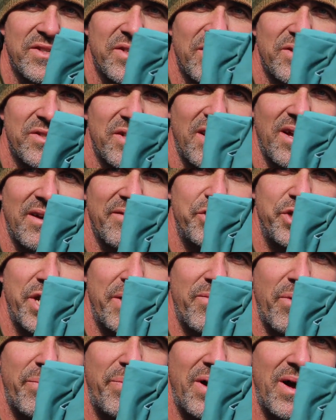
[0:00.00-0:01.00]
So it's a kind of
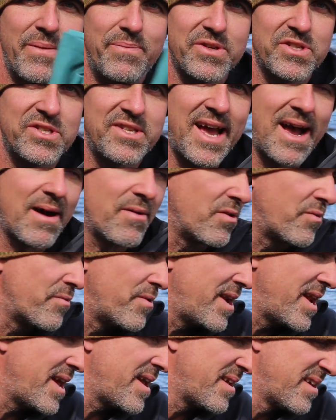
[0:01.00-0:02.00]
general purpose towel,
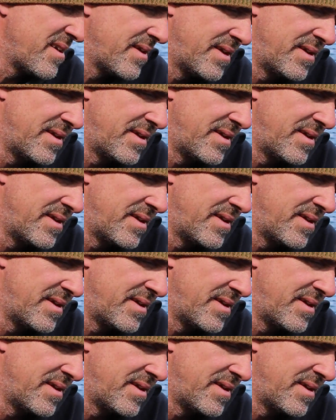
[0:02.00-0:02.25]
really.